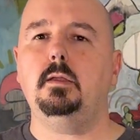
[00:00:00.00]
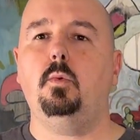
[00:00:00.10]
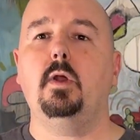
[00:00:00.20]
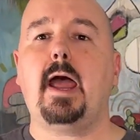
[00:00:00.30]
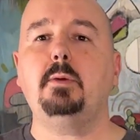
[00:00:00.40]

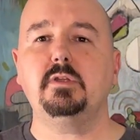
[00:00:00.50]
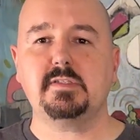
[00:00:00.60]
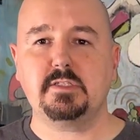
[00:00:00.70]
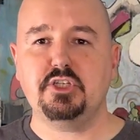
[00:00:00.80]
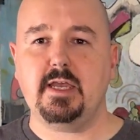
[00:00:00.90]
what I would
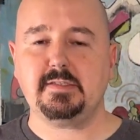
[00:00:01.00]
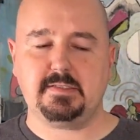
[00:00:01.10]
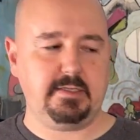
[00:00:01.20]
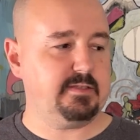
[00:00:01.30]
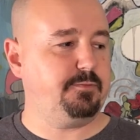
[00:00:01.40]
suggest
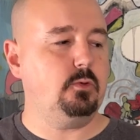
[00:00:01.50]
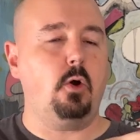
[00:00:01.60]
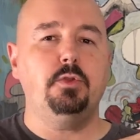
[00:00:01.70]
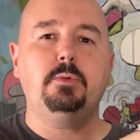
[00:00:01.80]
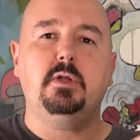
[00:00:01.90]
is if you
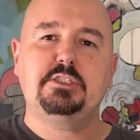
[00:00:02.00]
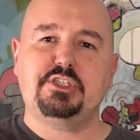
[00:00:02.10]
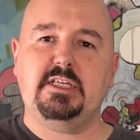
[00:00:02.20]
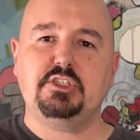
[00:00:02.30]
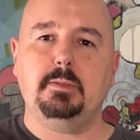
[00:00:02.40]
only want to
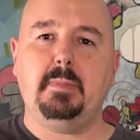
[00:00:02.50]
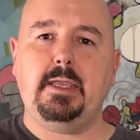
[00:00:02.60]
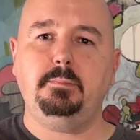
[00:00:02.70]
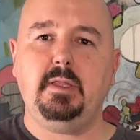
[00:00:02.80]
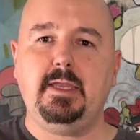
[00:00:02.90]
change the
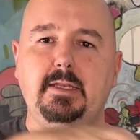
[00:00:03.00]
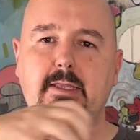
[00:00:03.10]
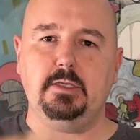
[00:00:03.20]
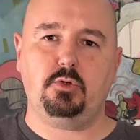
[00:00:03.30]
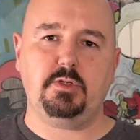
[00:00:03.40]
main blade
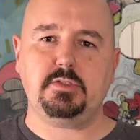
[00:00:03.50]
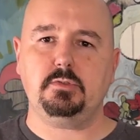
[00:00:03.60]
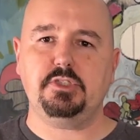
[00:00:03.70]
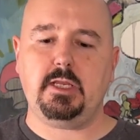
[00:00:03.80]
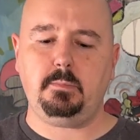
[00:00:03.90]
and the crystal
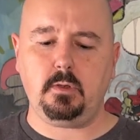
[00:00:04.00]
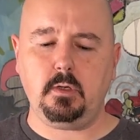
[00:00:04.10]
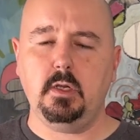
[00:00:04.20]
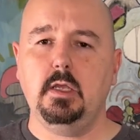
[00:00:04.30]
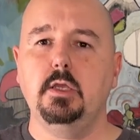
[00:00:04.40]

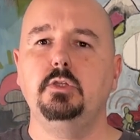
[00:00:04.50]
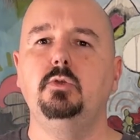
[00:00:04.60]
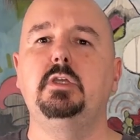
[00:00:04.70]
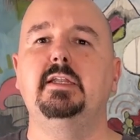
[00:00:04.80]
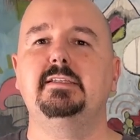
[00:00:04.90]
chamber, you
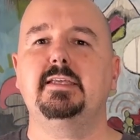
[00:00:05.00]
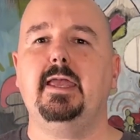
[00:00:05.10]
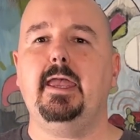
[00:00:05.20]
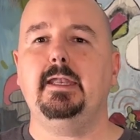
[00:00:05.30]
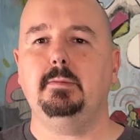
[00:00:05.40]
get
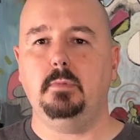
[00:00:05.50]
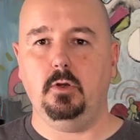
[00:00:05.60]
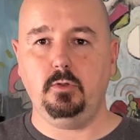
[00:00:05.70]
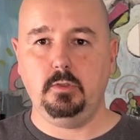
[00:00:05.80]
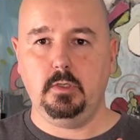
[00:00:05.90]
into edit
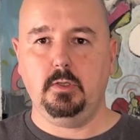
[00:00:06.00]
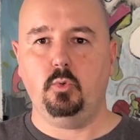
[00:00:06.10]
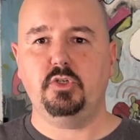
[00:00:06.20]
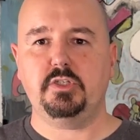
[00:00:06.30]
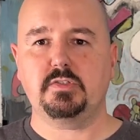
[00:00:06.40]
mode,
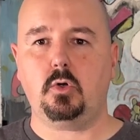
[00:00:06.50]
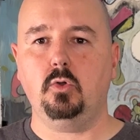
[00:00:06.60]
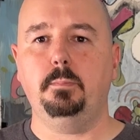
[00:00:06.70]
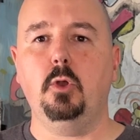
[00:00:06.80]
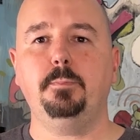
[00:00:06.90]
which is
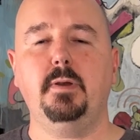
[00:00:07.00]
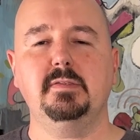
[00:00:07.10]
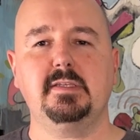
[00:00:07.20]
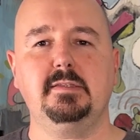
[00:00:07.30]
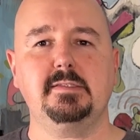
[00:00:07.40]
hold both
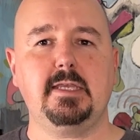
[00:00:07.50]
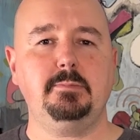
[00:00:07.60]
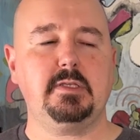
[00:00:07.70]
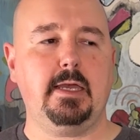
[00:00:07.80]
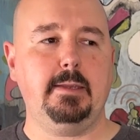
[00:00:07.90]
buttons at the same
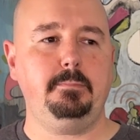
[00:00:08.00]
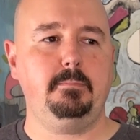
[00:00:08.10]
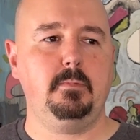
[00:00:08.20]
time.